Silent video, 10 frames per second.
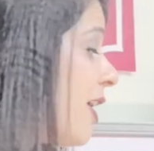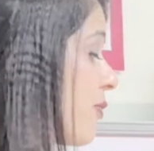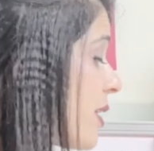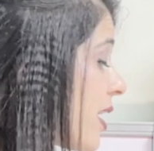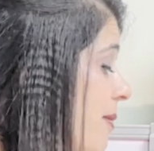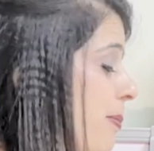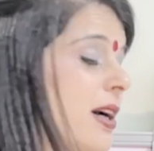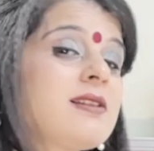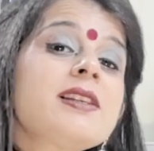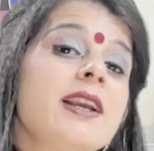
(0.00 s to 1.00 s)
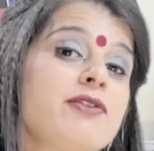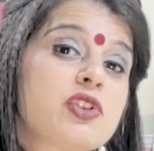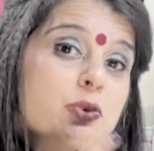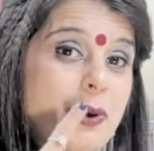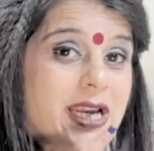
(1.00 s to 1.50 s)
we can perceive
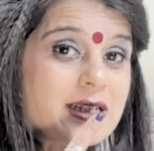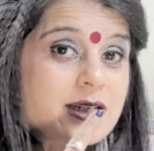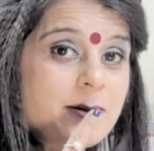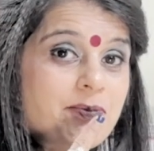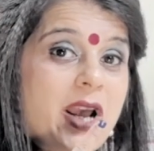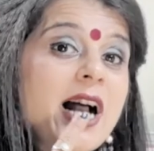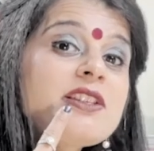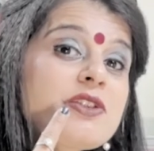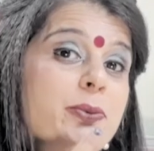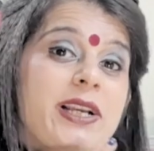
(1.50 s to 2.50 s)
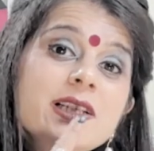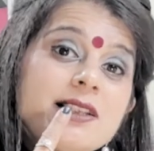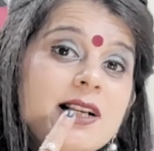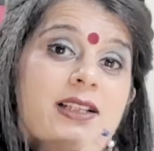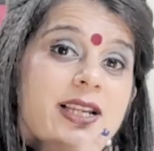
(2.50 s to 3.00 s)
sweet, as sweet is
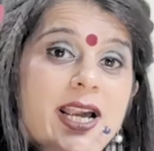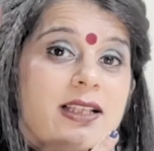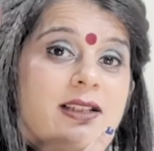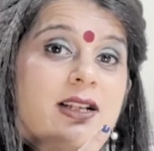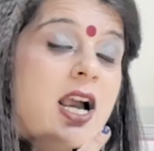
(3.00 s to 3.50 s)
a taste,